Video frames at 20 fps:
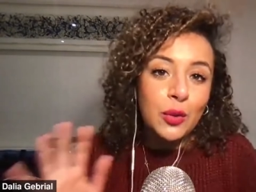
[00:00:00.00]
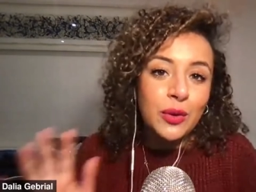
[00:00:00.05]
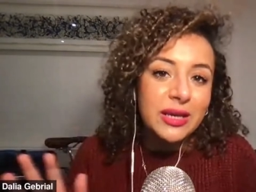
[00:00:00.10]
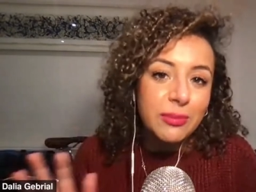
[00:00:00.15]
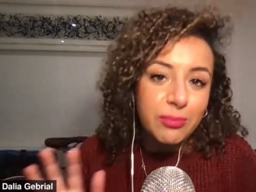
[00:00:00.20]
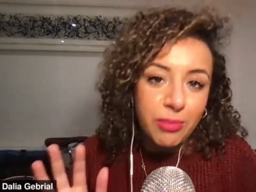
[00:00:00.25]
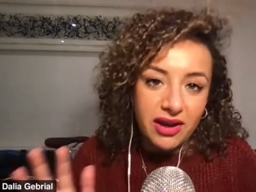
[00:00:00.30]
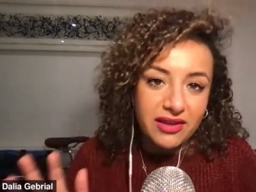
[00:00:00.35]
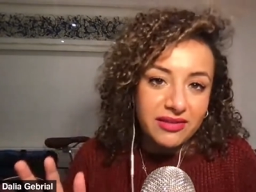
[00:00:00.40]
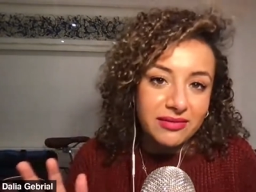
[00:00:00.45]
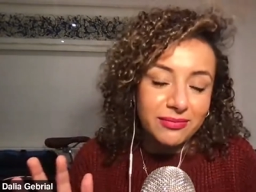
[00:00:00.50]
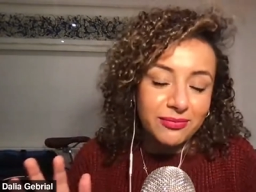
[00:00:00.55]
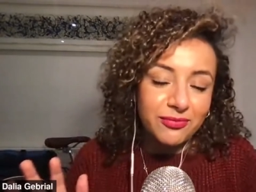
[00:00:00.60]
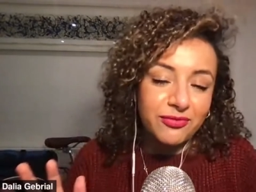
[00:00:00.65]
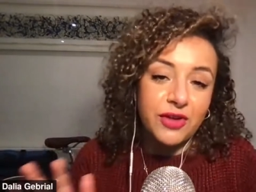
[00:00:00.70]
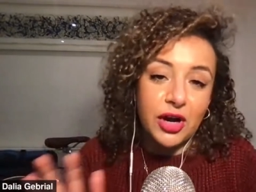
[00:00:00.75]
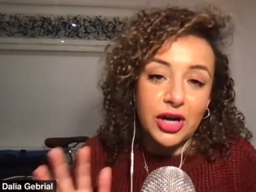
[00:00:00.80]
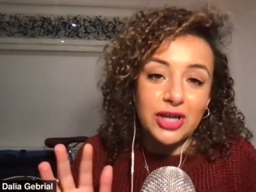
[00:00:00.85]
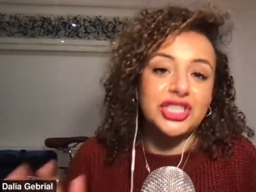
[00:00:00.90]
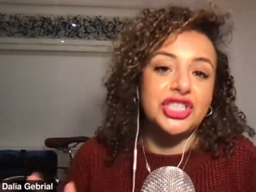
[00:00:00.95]
only by
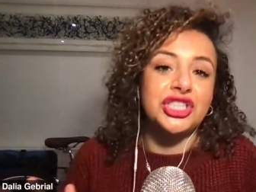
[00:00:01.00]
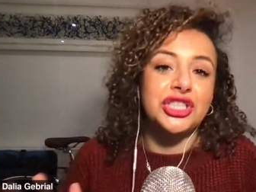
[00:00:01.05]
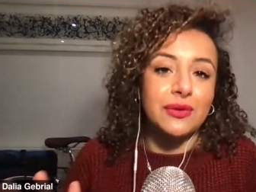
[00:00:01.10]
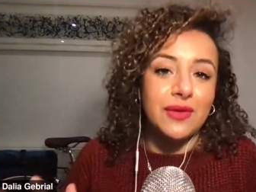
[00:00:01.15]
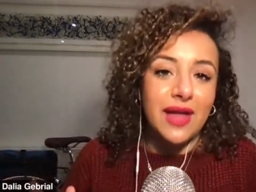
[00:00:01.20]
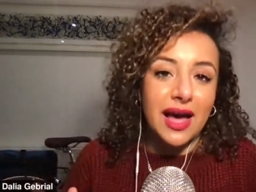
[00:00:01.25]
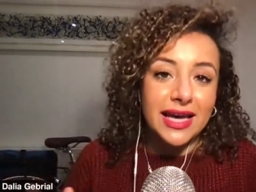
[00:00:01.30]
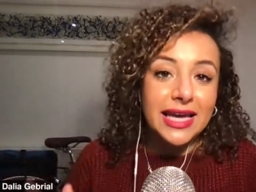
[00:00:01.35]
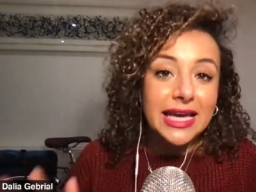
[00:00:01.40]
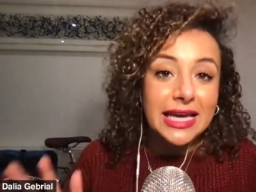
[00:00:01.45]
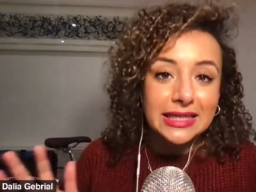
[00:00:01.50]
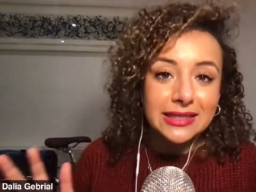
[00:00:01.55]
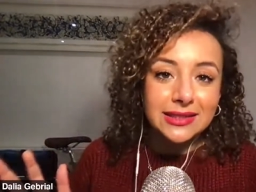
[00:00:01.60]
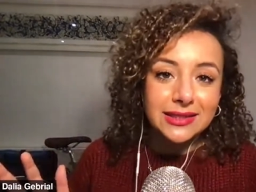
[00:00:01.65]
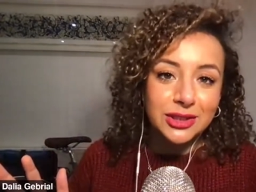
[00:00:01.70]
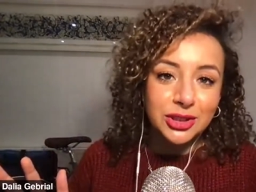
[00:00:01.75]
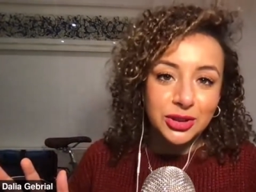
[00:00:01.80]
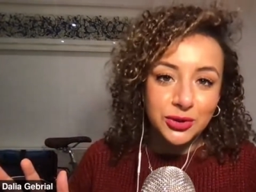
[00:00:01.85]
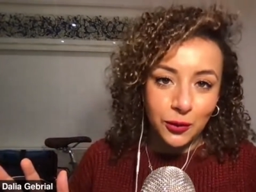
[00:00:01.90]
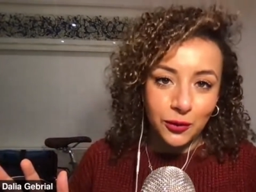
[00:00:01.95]
virtue that
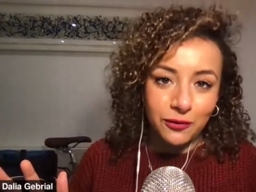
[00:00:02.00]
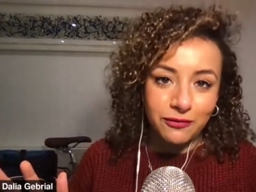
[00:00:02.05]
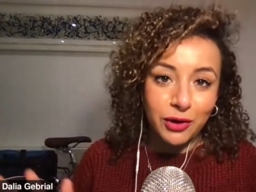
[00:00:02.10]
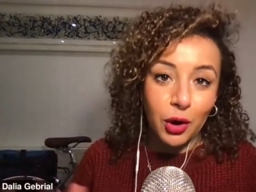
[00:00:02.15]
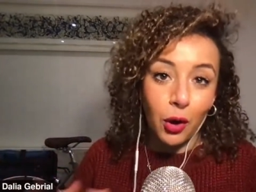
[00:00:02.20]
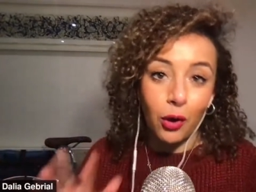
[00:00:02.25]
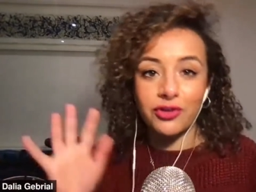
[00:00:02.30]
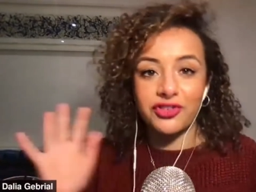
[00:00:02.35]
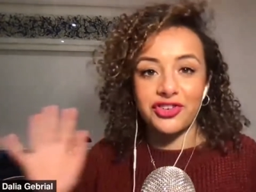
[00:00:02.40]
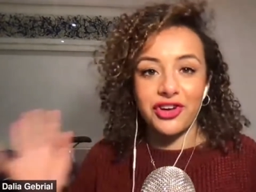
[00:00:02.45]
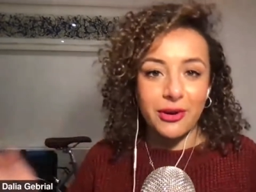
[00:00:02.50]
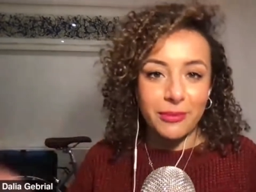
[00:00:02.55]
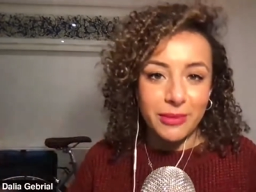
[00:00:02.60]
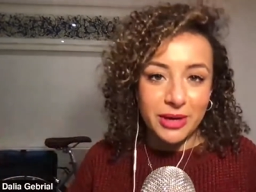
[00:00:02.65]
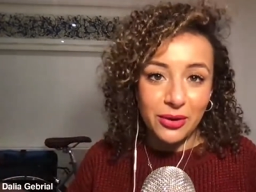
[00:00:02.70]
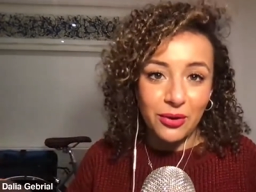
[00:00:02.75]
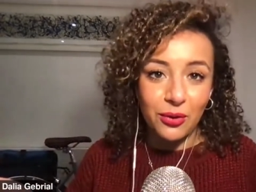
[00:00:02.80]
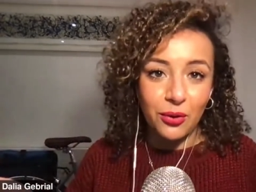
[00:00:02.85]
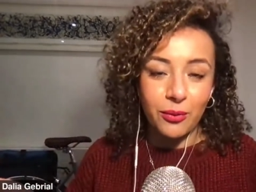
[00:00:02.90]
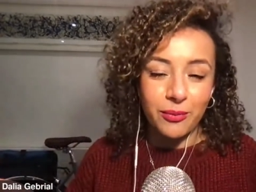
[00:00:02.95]
he's sort of not
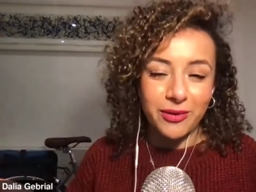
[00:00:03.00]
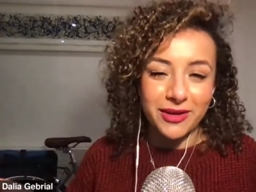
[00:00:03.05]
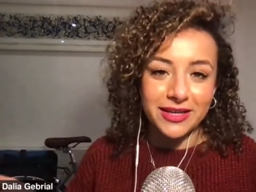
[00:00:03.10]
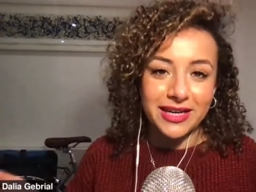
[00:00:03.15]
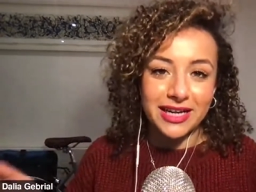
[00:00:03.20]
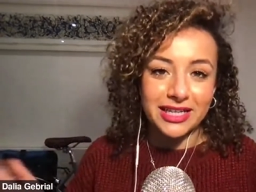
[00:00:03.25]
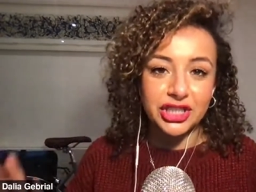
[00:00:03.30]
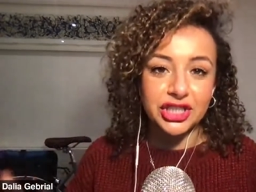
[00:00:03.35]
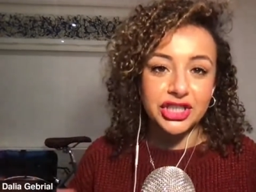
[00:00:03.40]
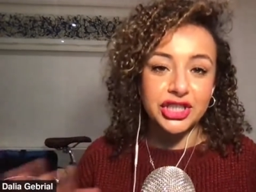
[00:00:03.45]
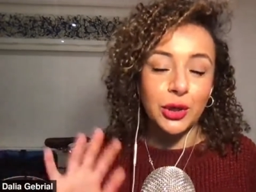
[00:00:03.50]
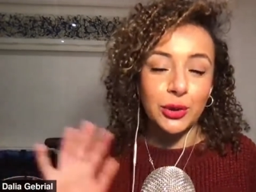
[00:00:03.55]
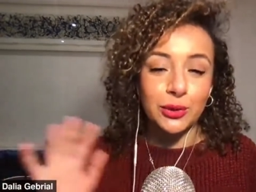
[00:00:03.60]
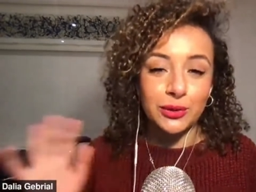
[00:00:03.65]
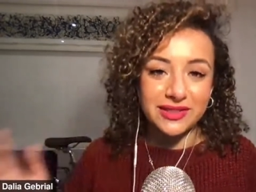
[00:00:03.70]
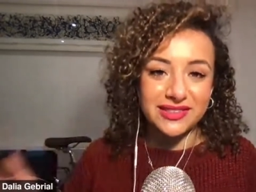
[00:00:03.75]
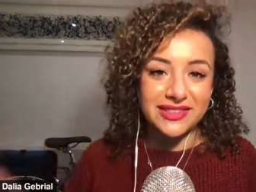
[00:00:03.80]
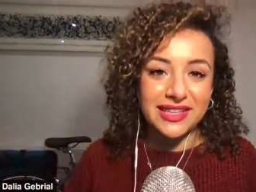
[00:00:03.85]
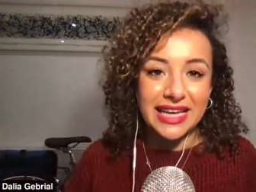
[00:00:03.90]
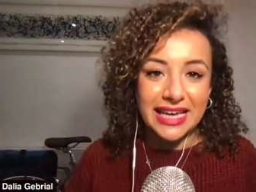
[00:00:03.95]
Jeremy Corbyn and
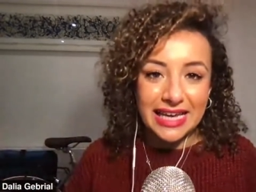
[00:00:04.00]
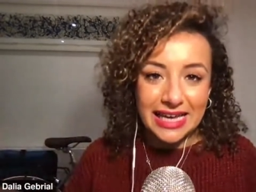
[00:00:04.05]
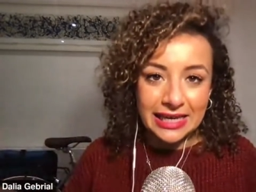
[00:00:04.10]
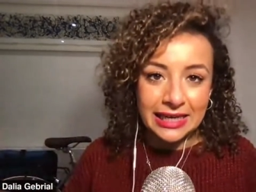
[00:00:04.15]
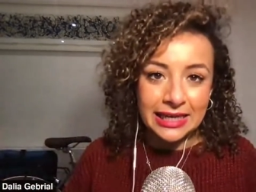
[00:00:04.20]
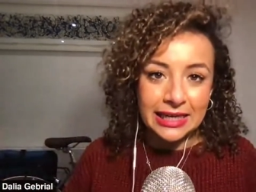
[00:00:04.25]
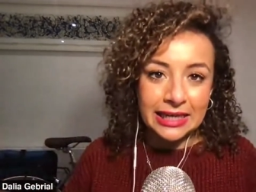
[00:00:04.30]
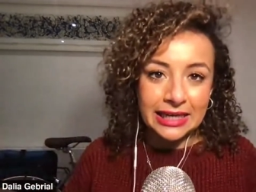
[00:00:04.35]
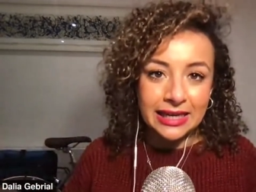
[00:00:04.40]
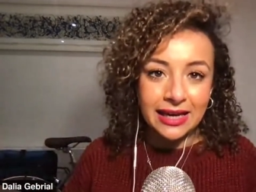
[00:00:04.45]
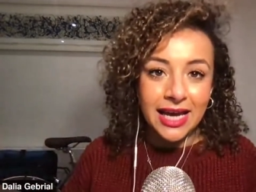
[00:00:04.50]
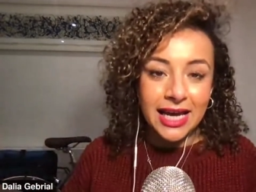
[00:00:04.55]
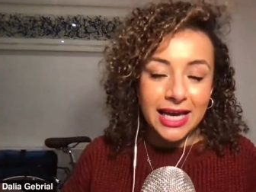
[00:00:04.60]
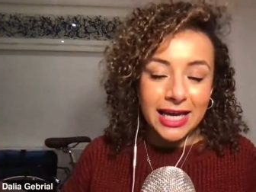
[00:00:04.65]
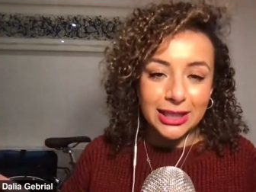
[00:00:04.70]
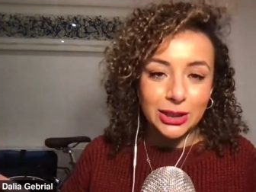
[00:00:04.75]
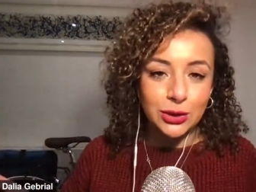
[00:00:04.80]
shows that he